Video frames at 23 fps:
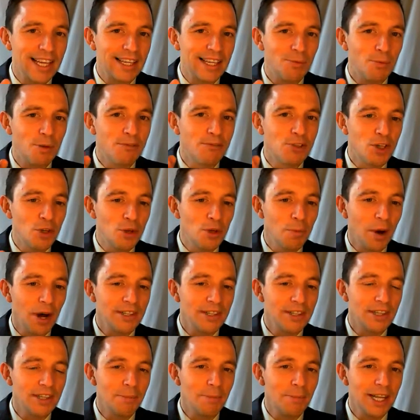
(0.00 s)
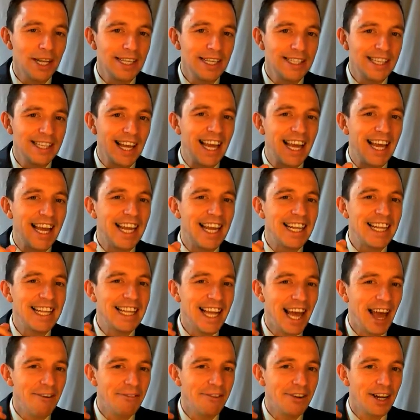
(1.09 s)
We have two possibilities. The
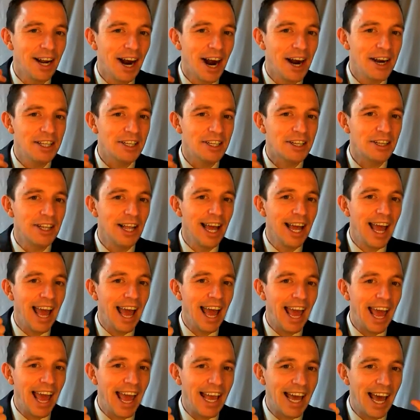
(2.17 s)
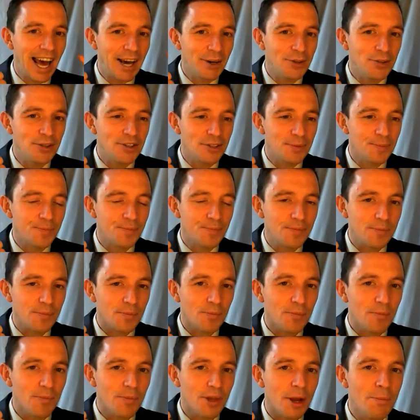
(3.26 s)
indefinite article, a house,
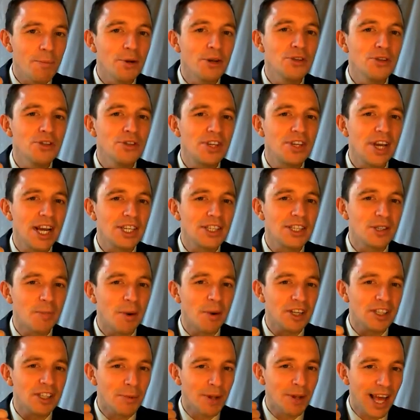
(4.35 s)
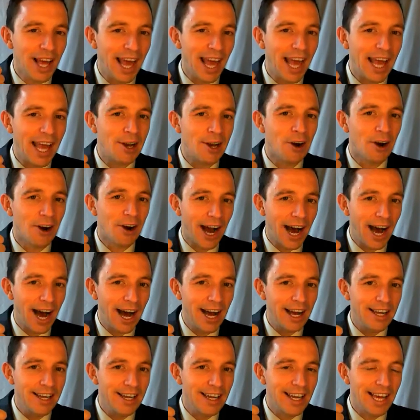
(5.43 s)
pronunciation is possible, a or a,
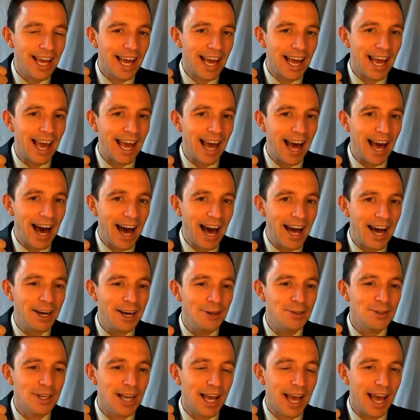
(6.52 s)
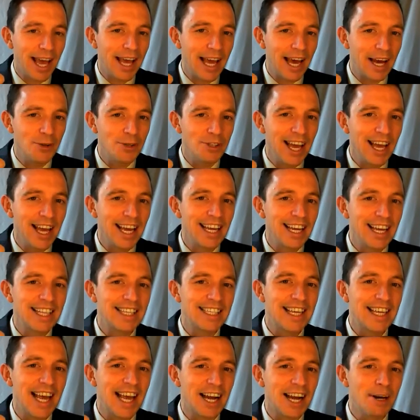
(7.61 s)
a house, a house. The
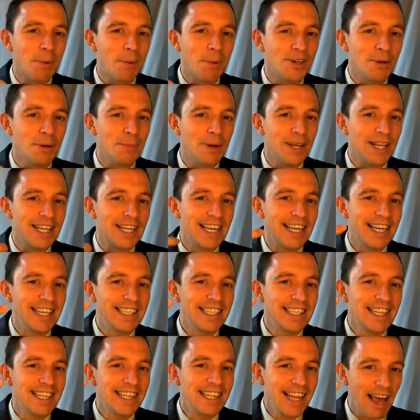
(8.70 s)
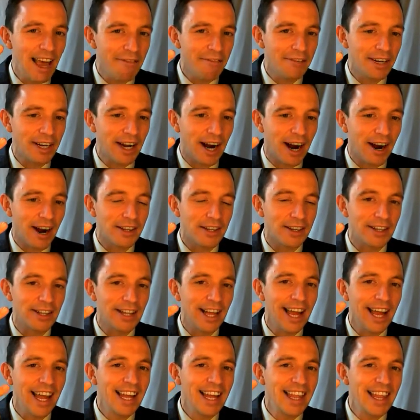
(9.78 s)
second possibility is the definite article,
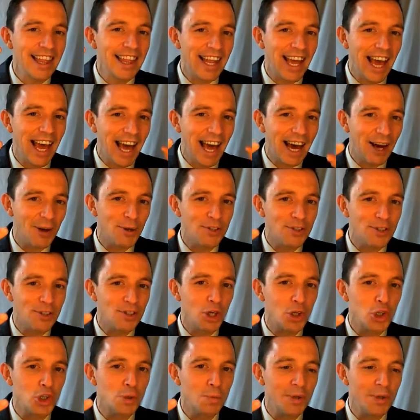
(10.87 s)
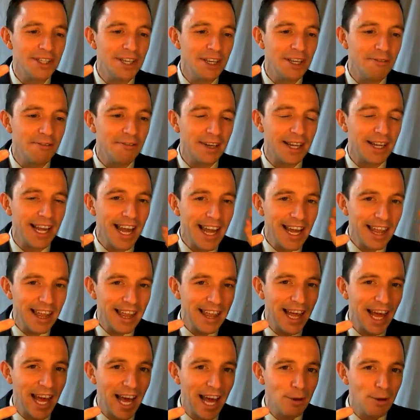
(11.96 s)
the house, so specific,
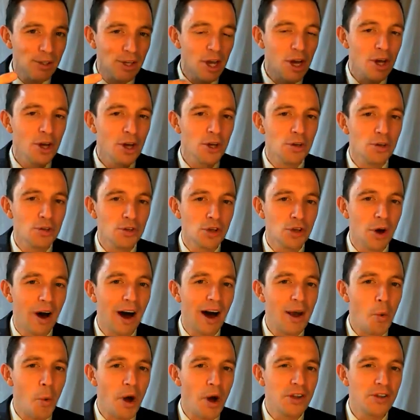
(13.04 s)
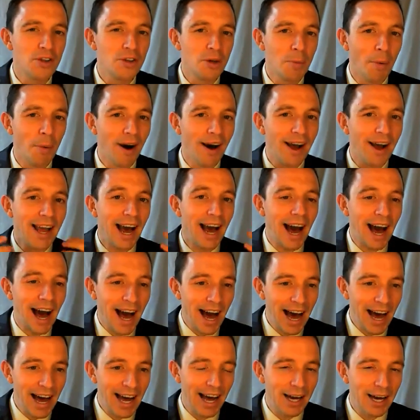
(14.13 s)
the house. So I want to buy
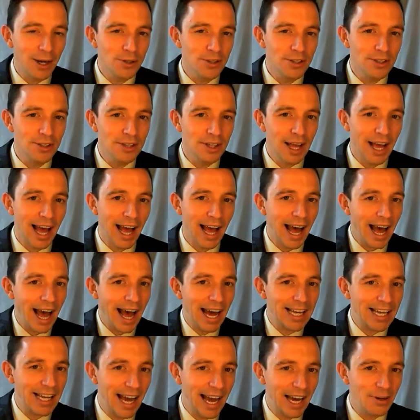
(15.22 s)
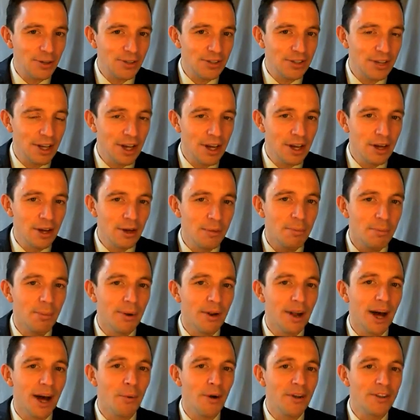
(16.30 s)
a house, any house, but
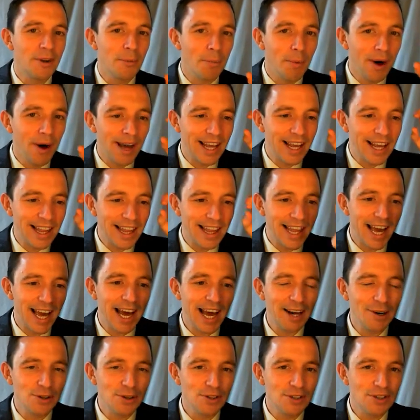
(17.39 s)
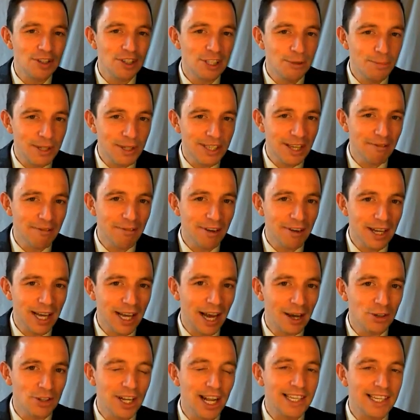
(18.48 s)
I want to buy their house, a specific
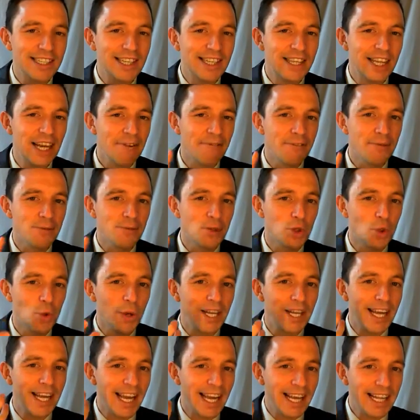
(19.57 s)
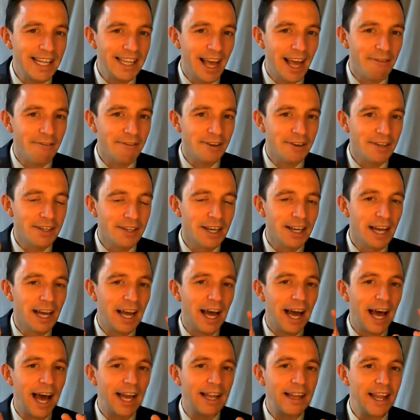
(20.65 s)
house. So that's the difference between indefinite
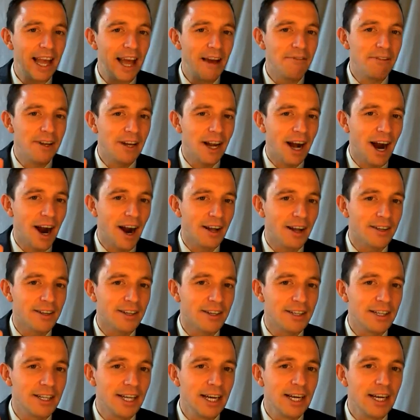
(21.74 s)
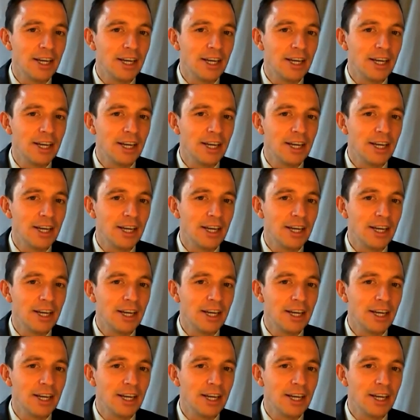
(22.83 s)
and definite article.